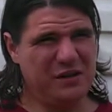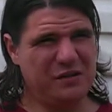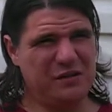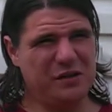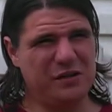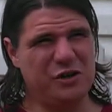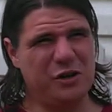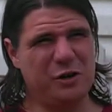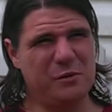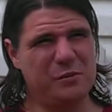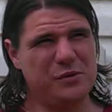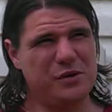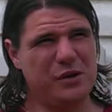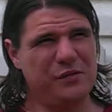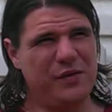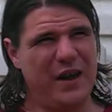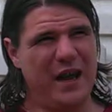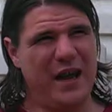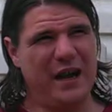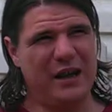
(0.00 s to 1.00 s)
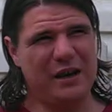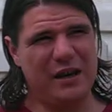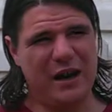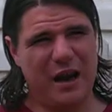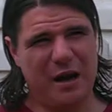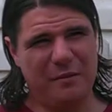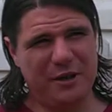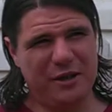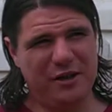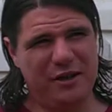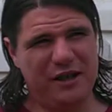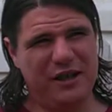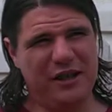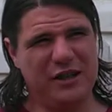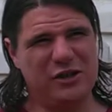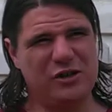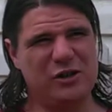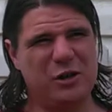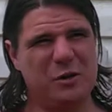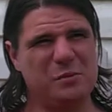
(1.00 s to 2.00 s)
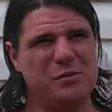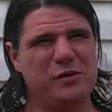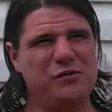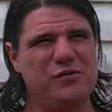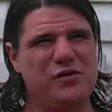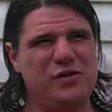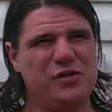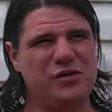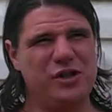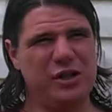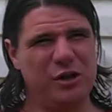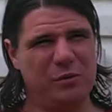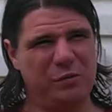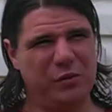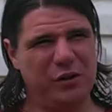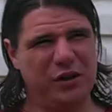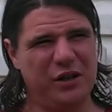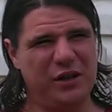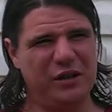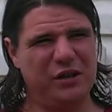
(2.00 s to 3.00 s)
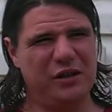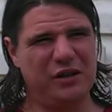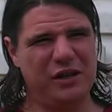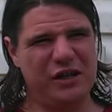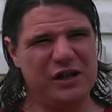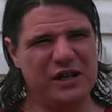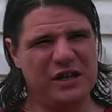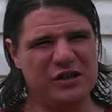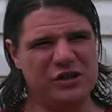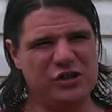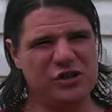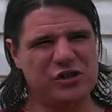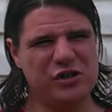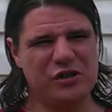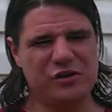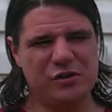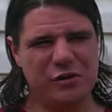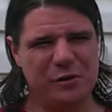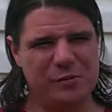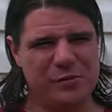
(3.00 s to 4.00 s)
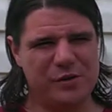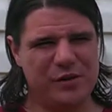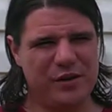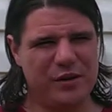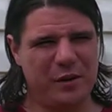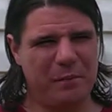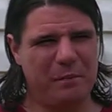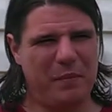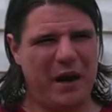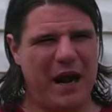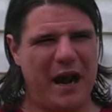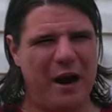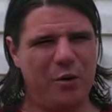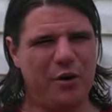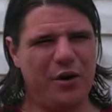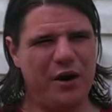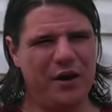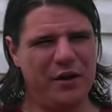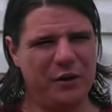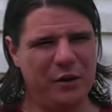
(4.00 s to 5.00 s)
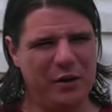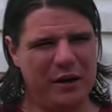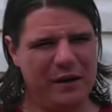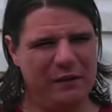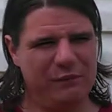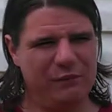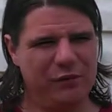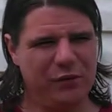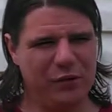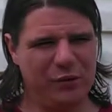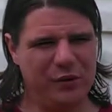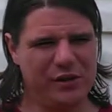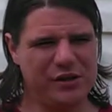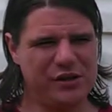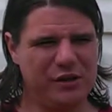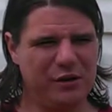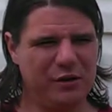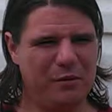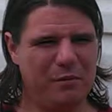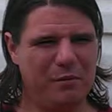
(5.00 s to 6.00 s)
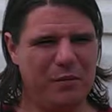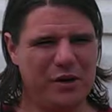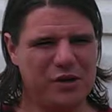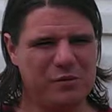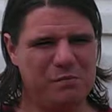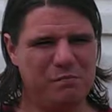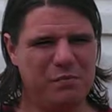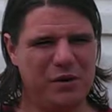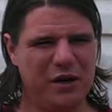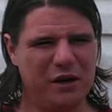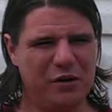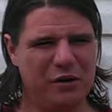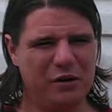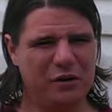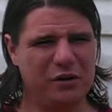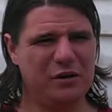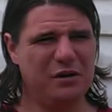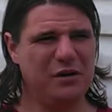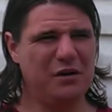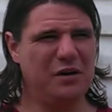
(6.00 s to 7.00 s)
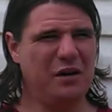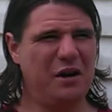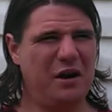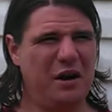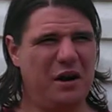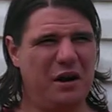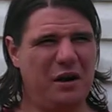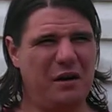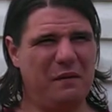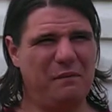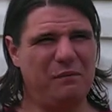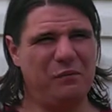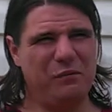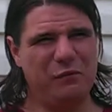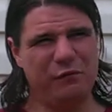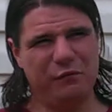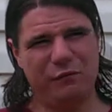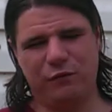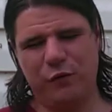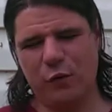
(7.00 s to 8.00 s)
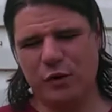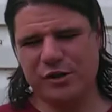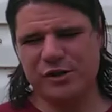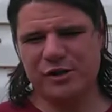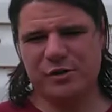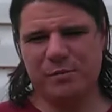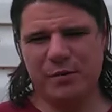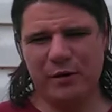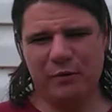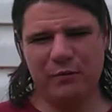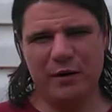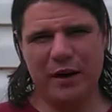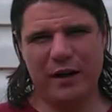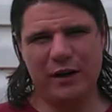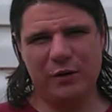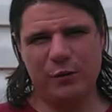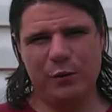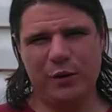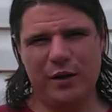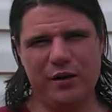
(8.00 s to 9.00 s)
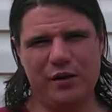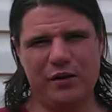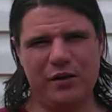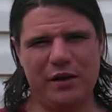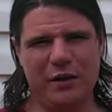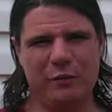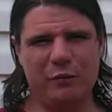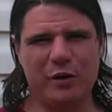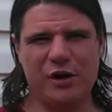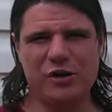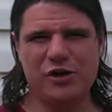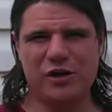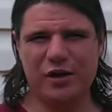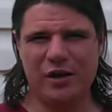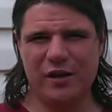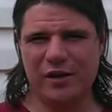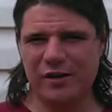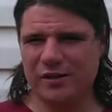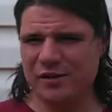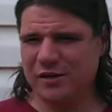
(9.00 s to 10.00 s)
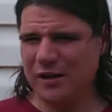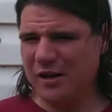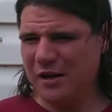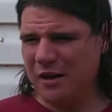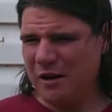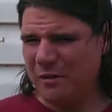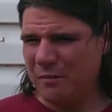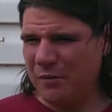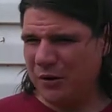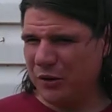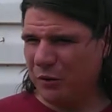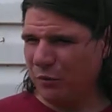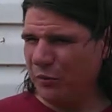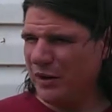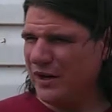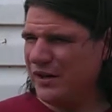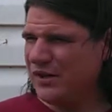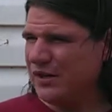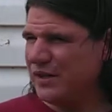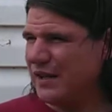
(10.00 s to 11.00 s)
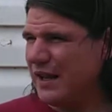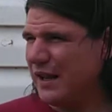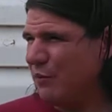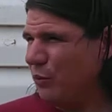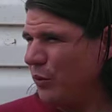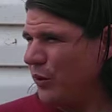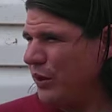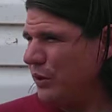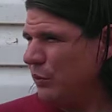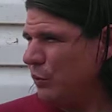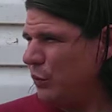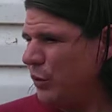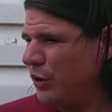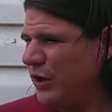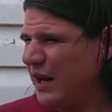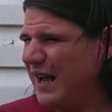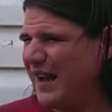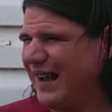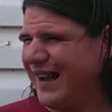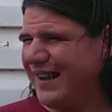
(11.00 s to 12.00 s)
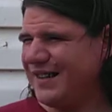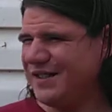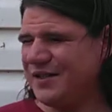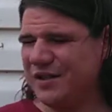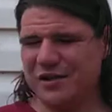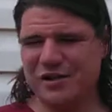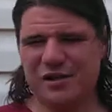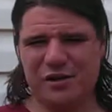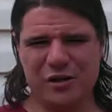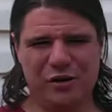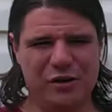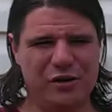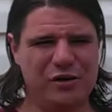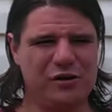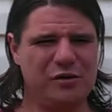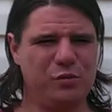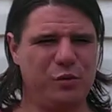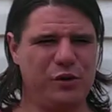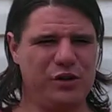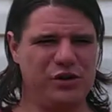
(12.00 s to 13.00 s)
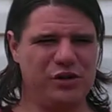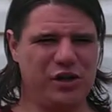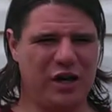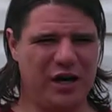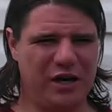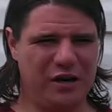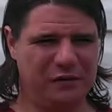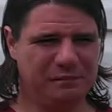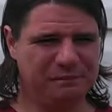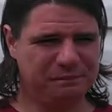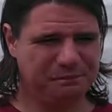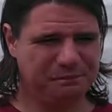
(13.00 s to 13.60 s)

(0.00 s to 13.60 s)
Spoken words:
in terms of economically, in terms of geopolitically, and just in terms of their power and their influence. They're a much bigger force to be reckoned with than Russia is. But the reason that we're not as concerned with China,